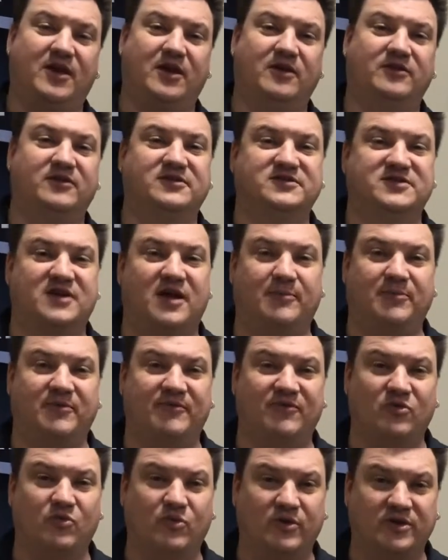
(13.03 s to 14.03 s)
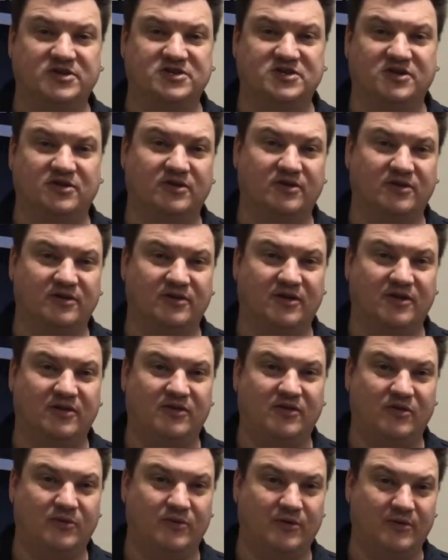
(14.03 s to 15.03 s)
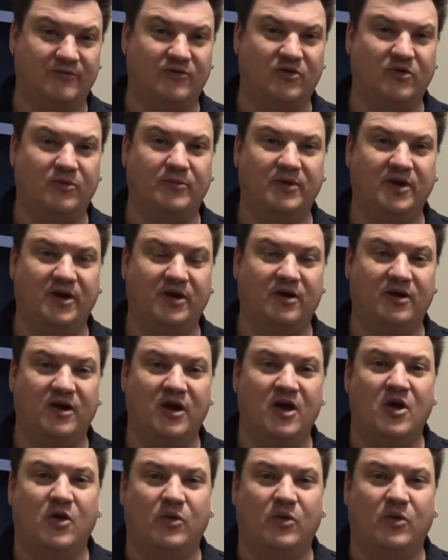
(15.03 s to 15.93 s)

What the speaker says: out on the top of your windshield underneath your rear view mirror.